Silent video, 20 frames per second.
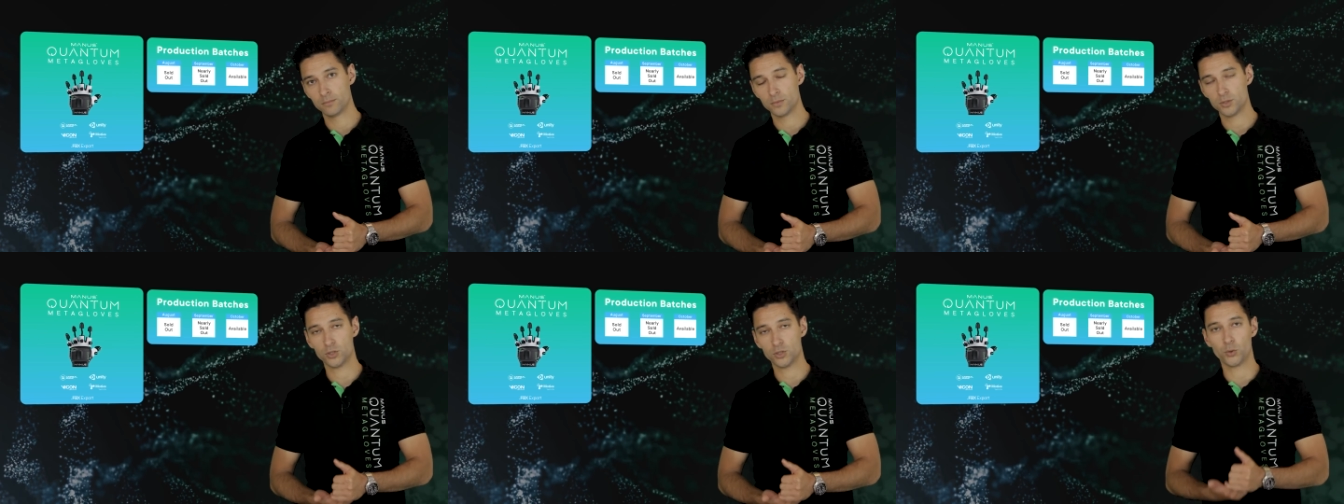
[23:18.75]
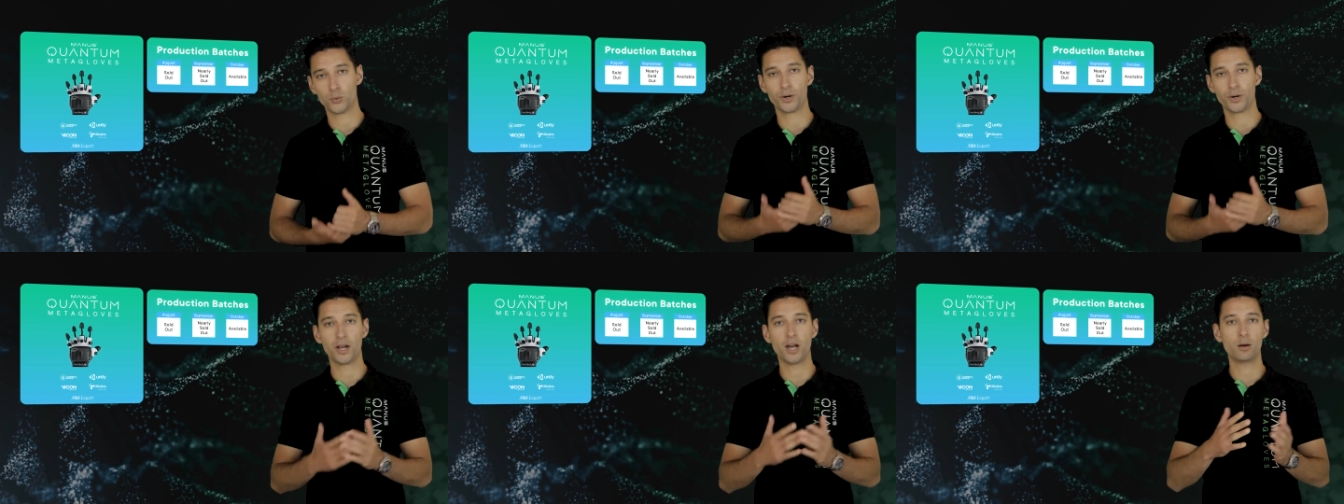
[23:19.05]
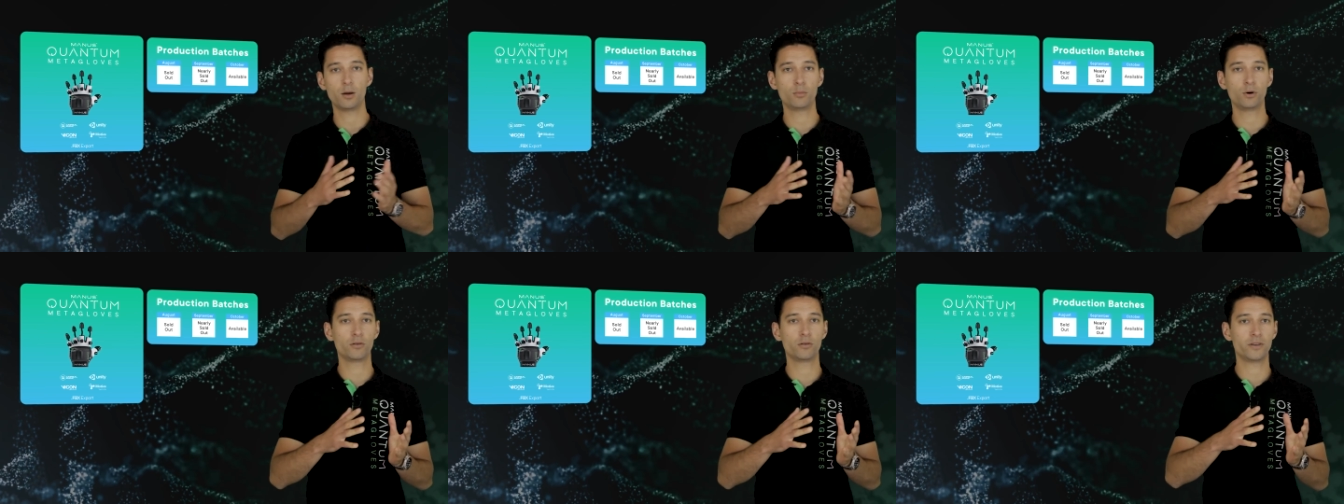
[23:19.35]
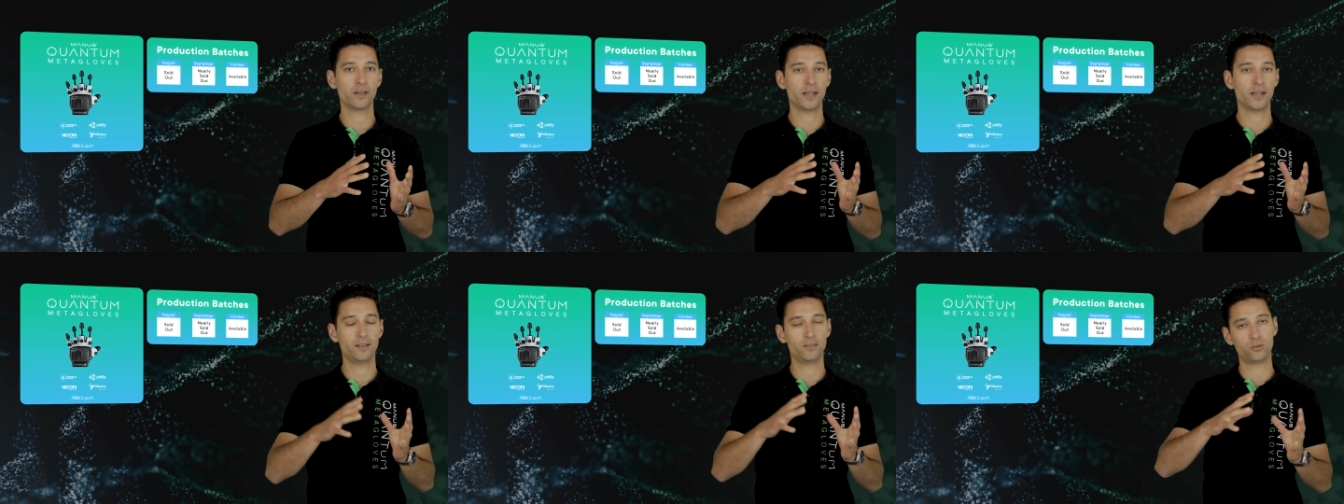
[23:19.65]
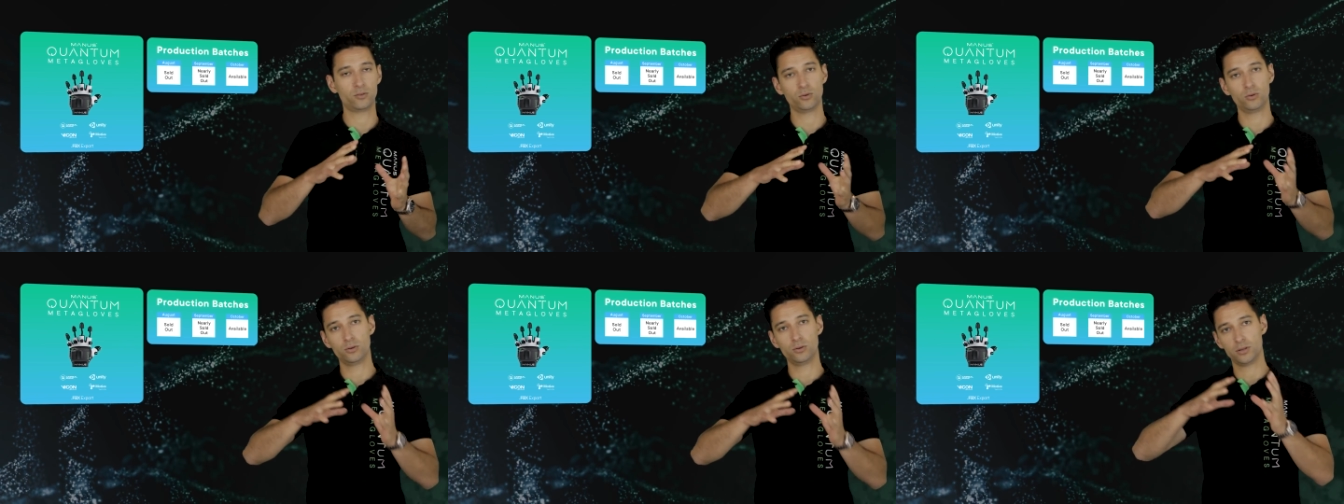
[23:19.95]
so we're now moving
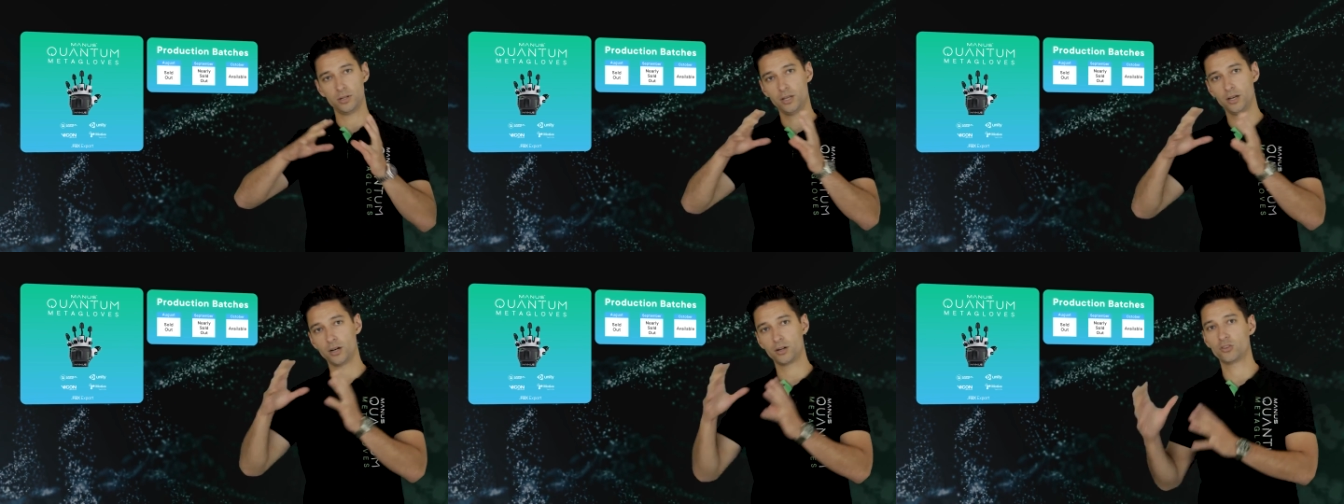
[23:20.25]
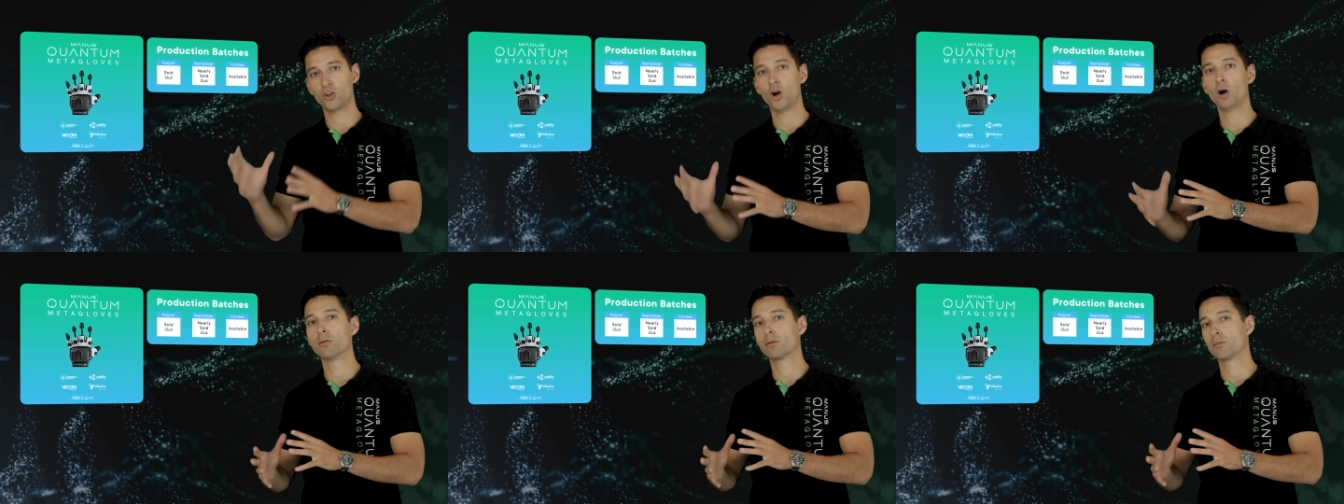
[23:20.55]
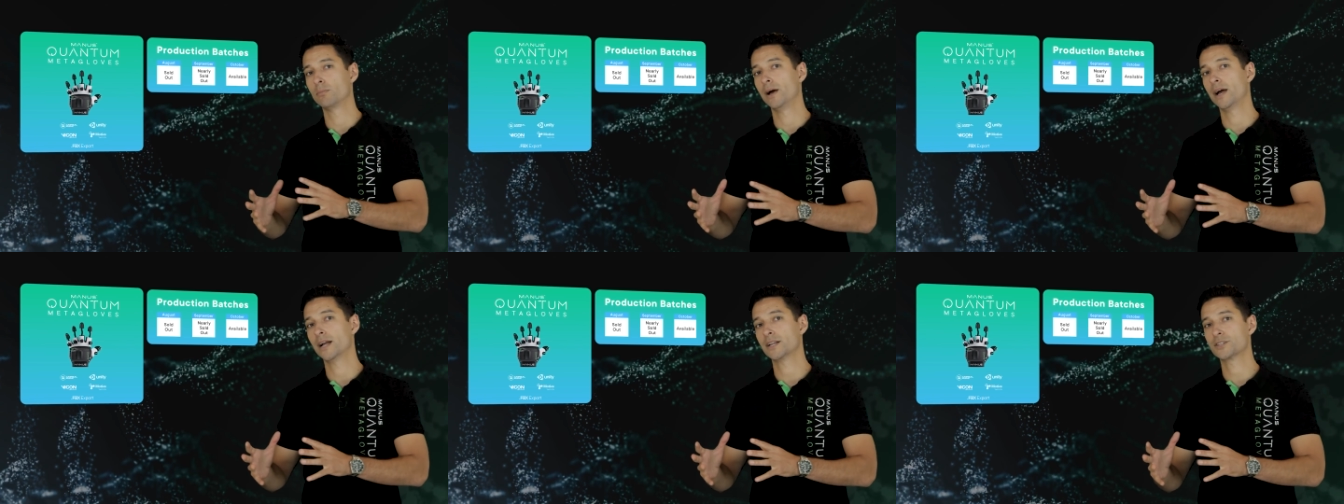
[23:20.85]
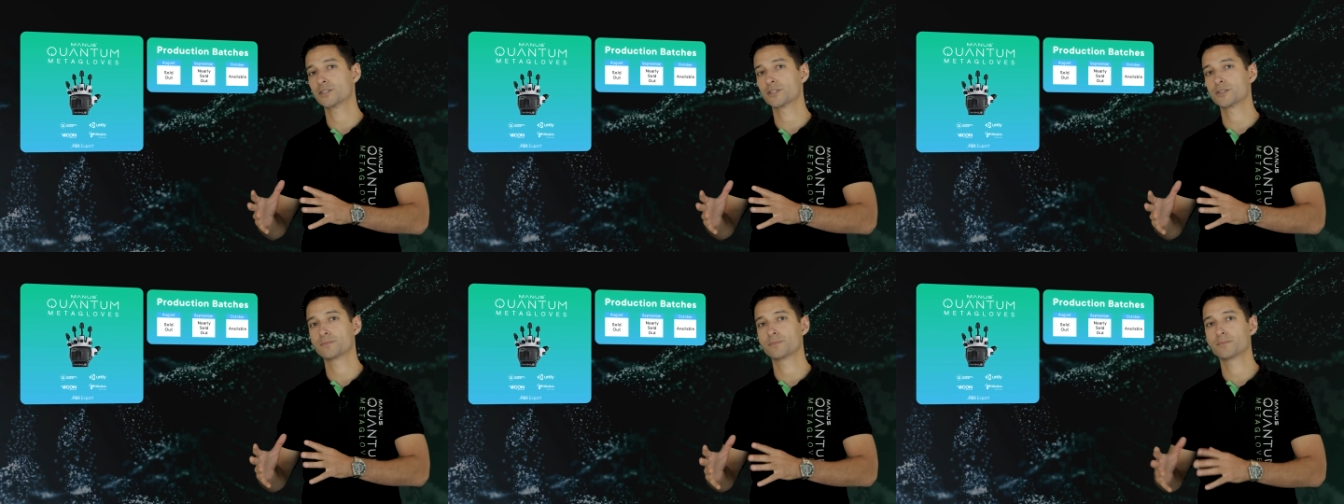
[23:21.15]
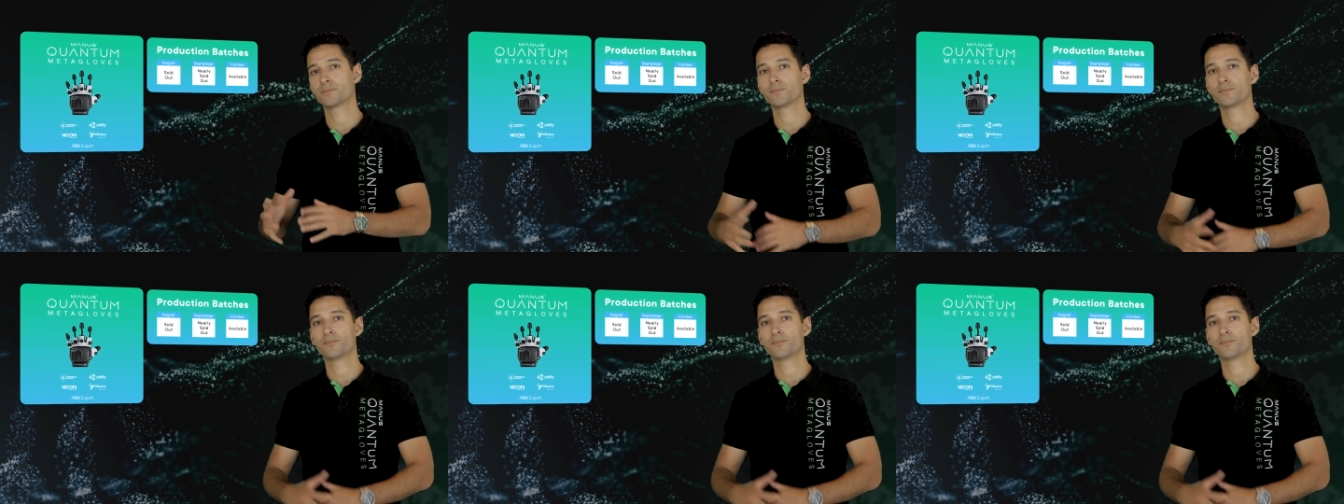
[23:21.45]
into the October batch.